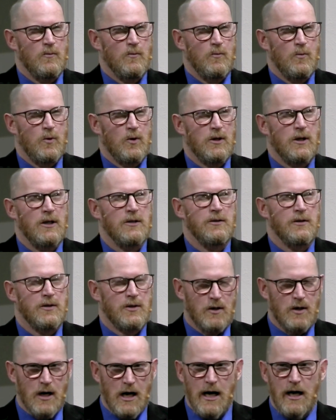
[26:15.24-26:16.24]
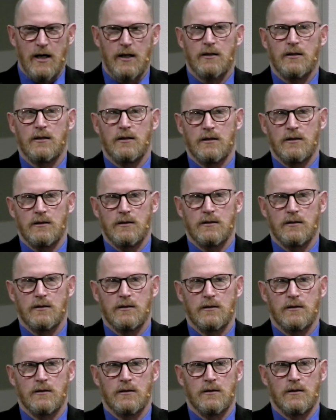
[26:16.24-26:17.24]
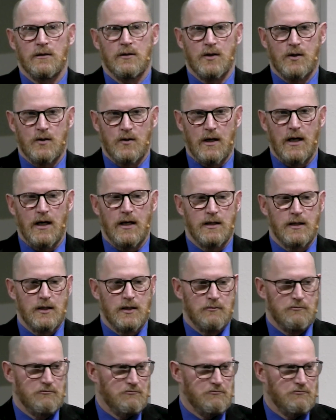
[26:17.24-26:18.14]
we're under trial, stress,